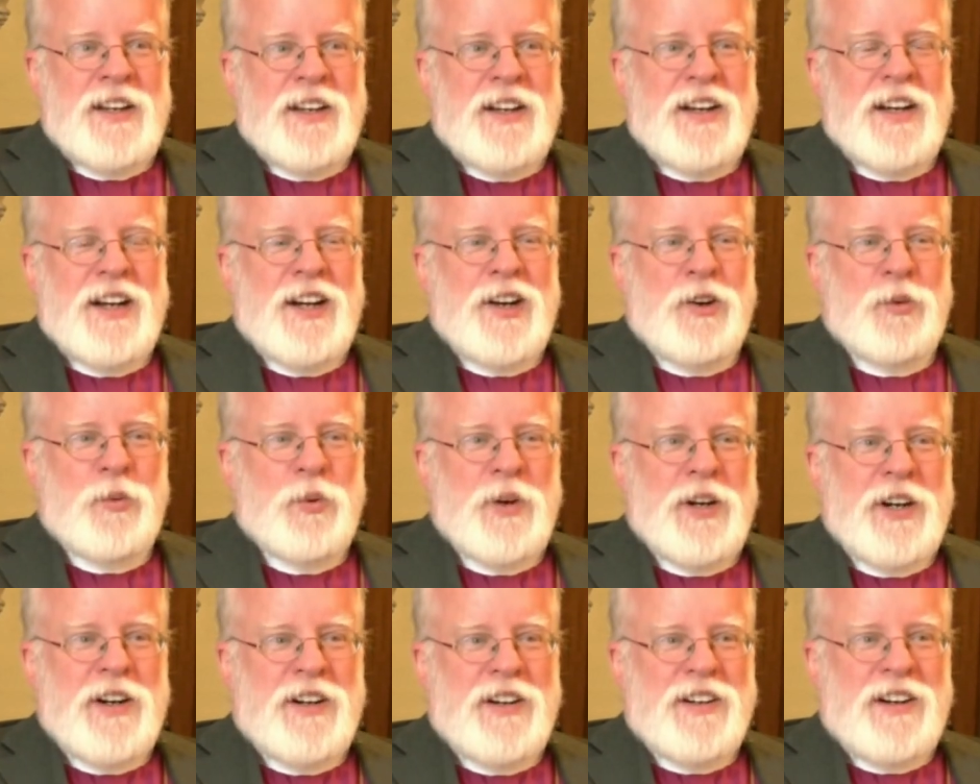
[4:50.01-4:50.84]

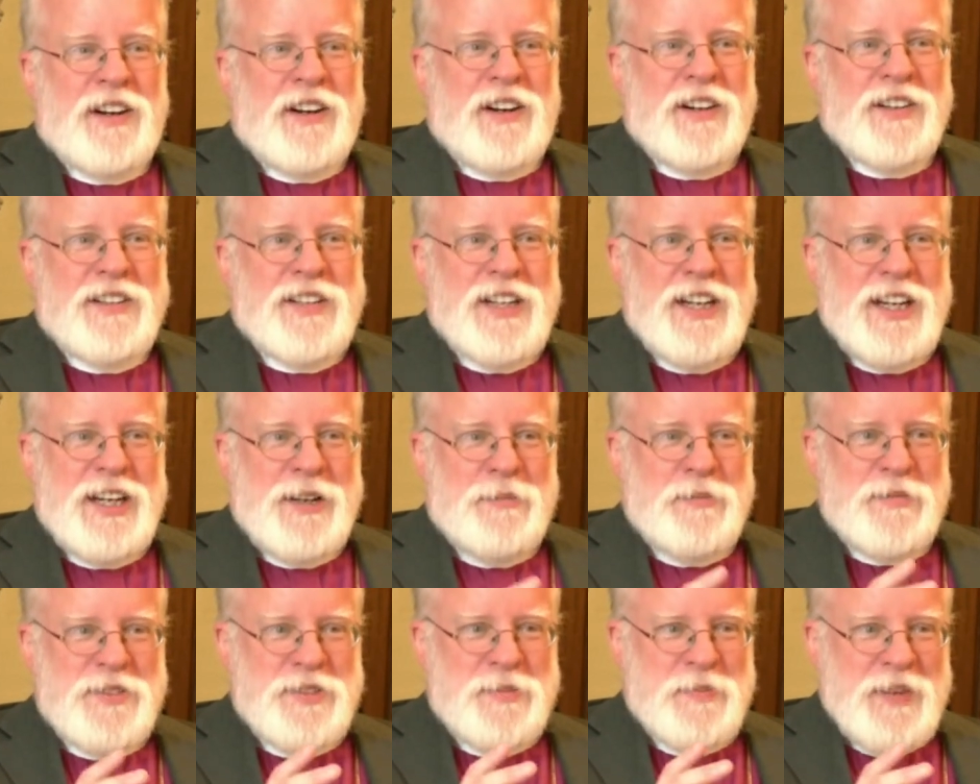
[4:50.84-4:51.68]
where our
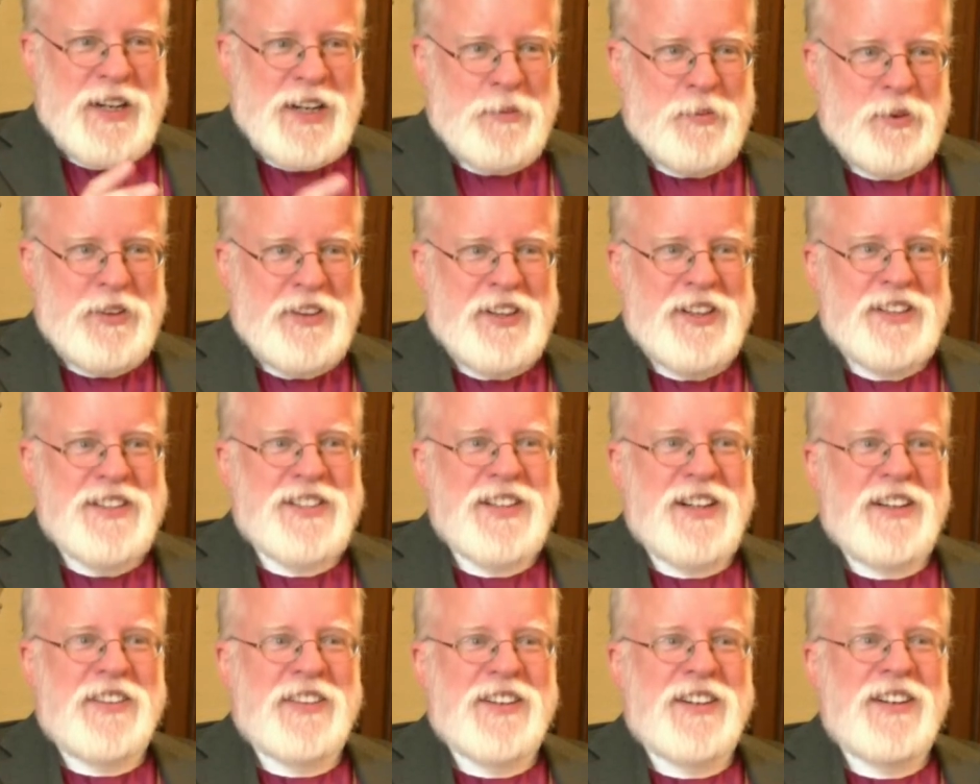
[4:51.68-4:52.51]
teams met up with
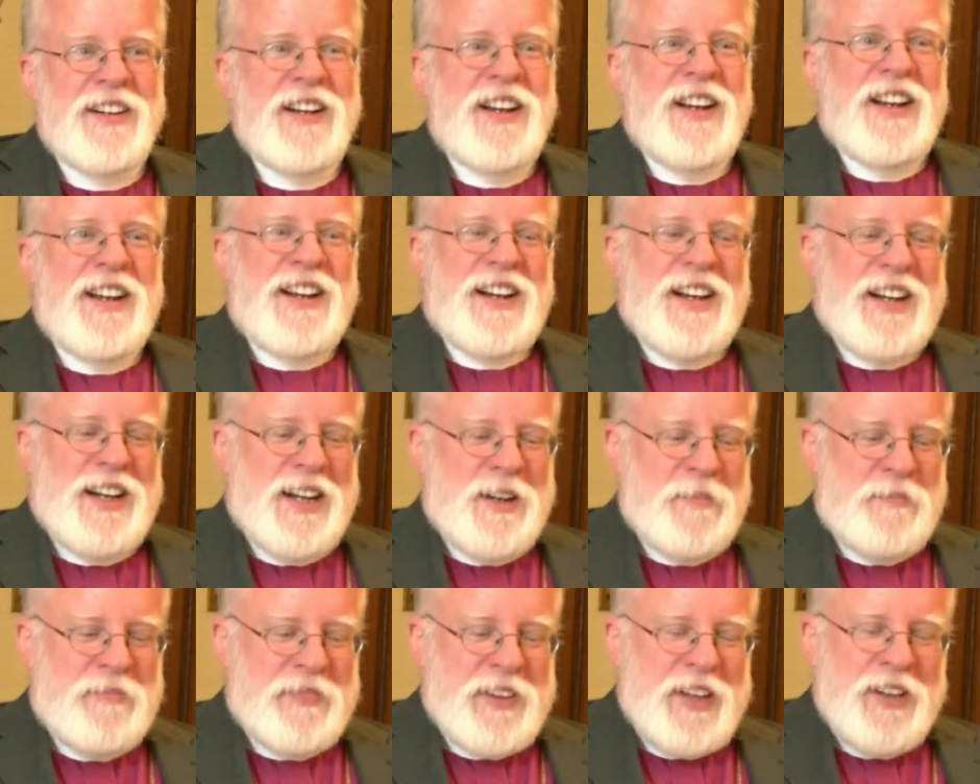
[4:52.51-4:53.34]
each other,
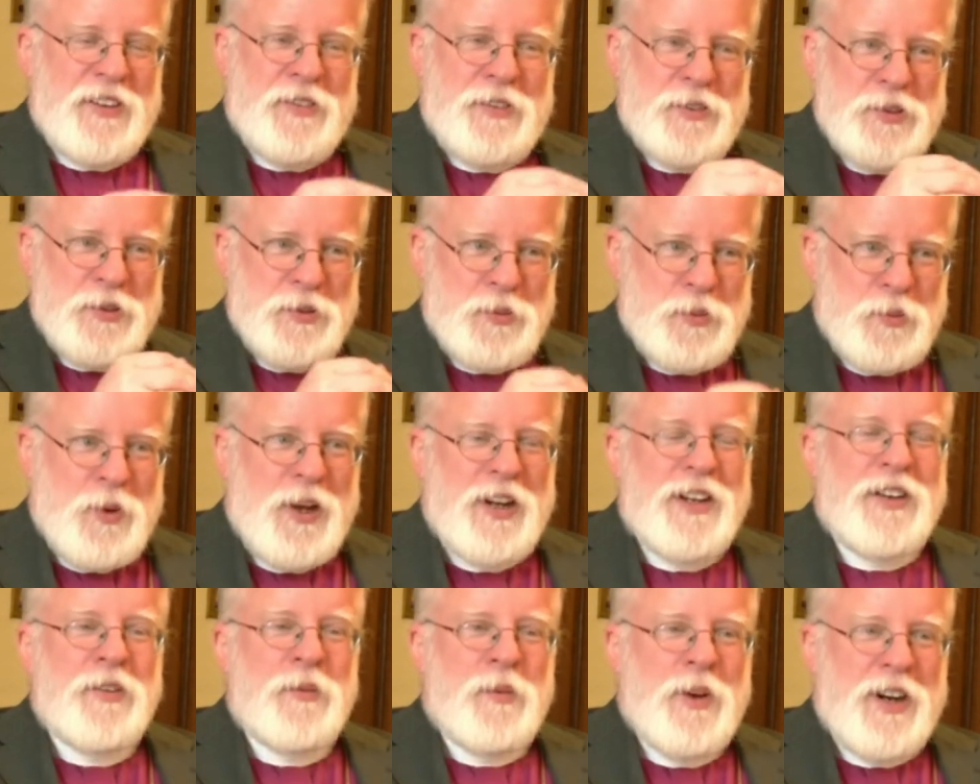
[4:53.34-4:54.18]

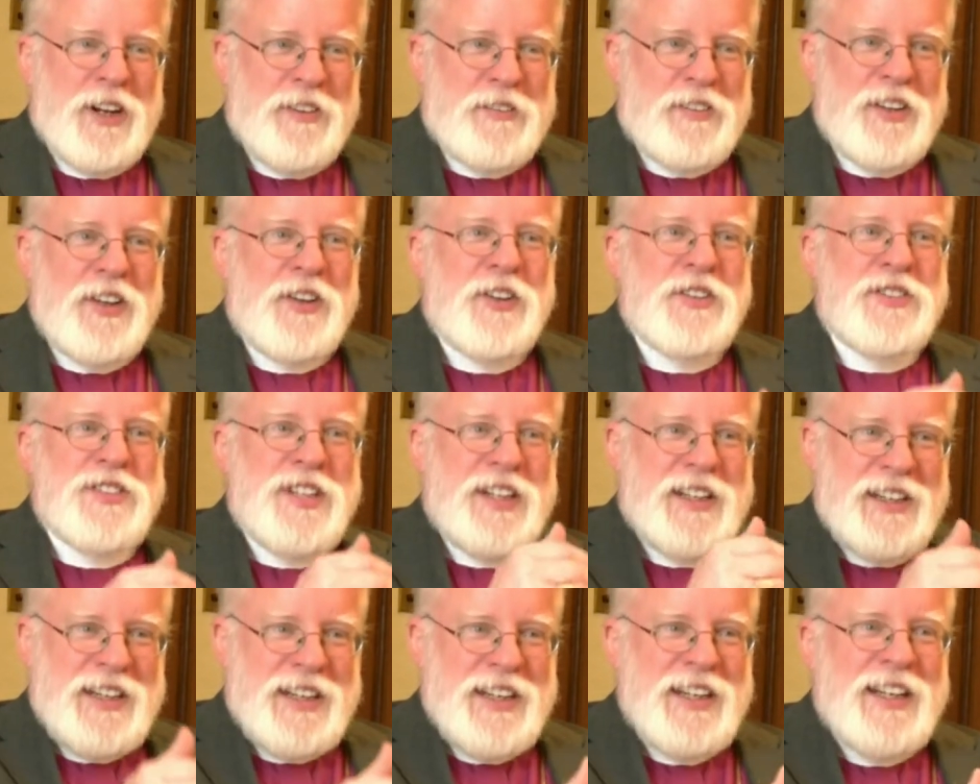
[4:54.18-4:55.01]
one of those
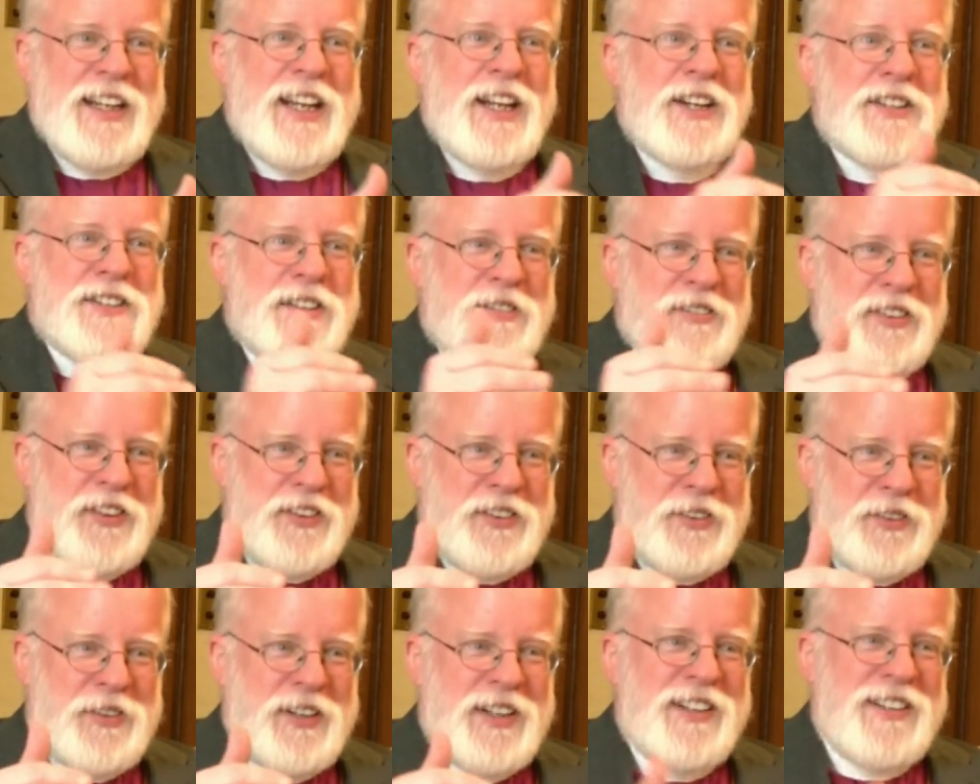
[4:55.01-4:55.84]
in each of the
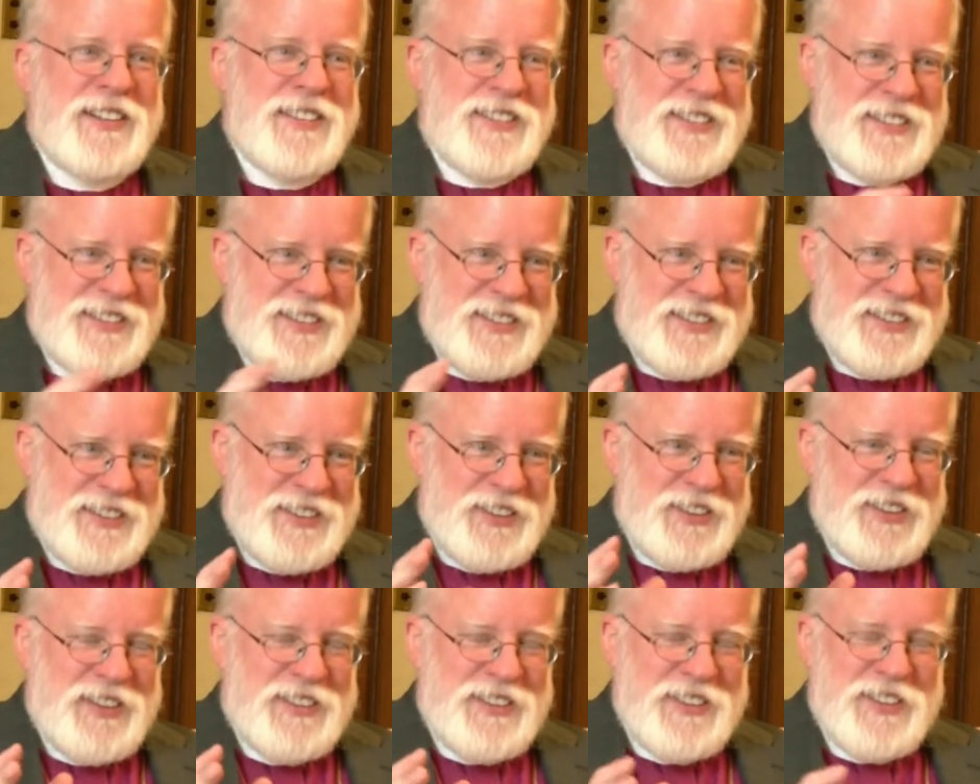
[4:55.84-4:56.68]
3
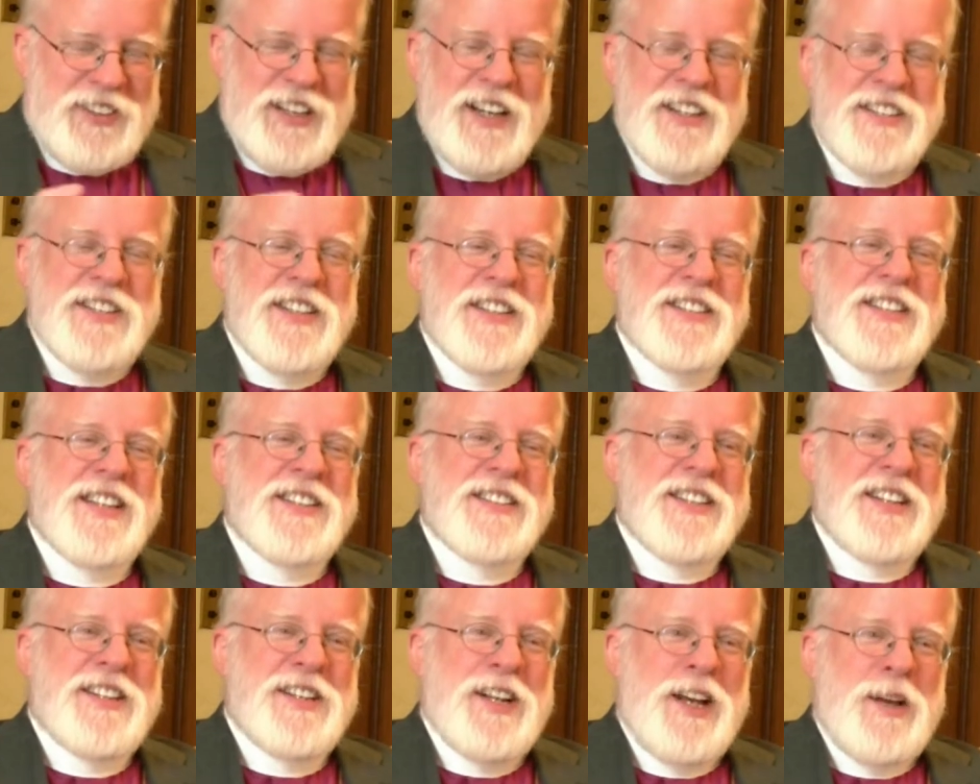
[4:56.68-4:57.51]
locations,
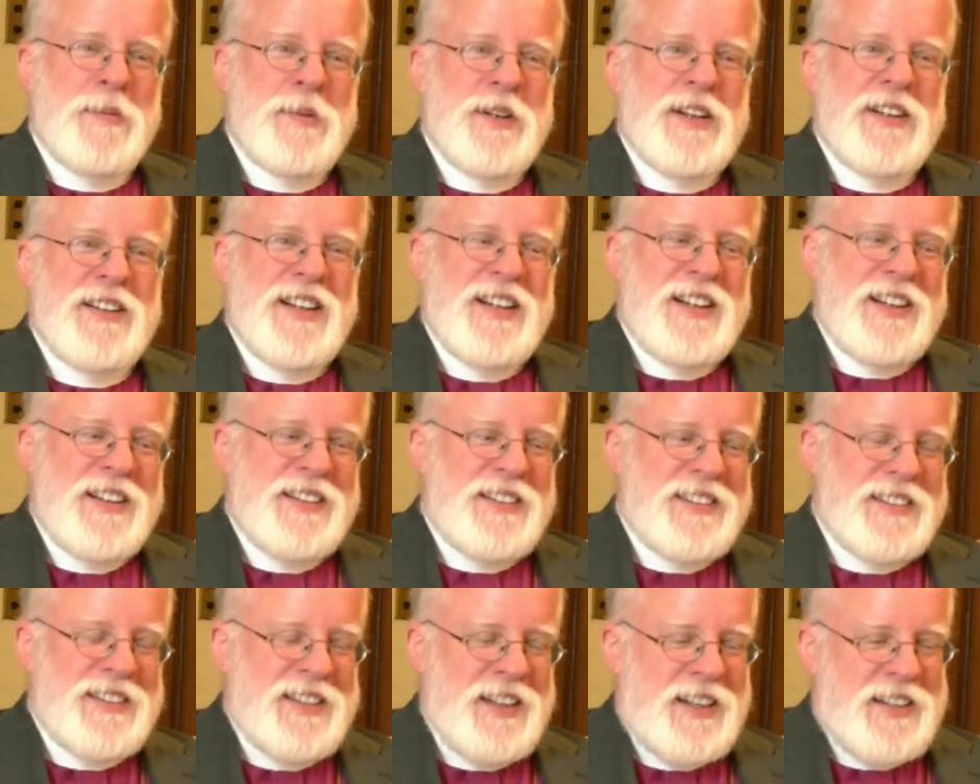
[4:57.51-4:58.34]
as
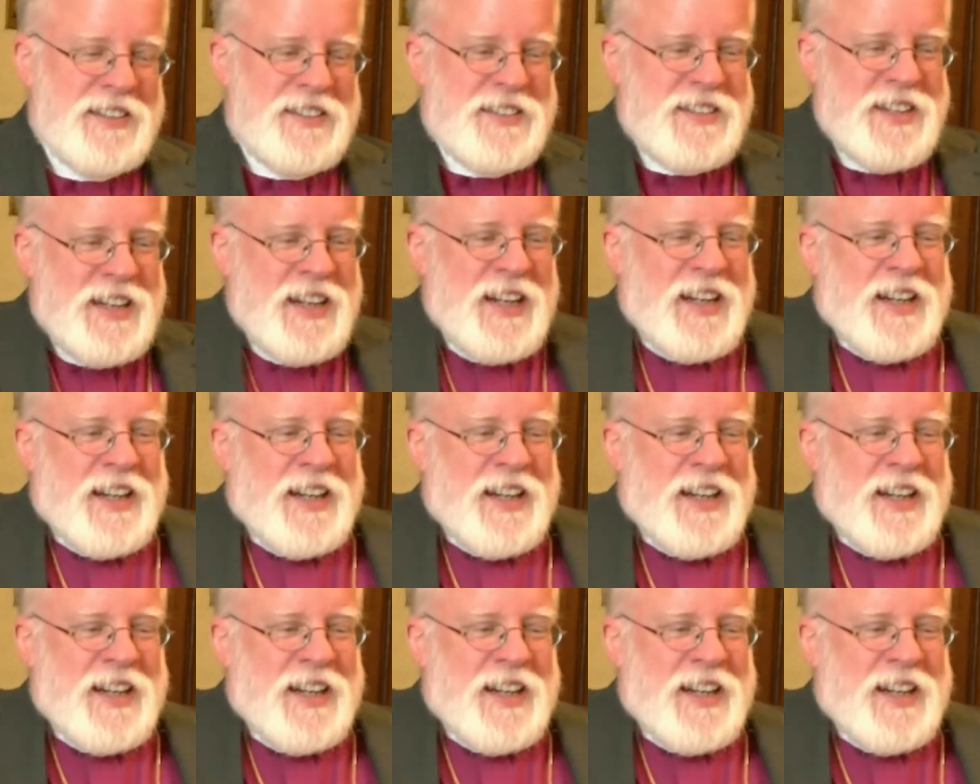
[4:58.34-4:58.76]
Indaba does.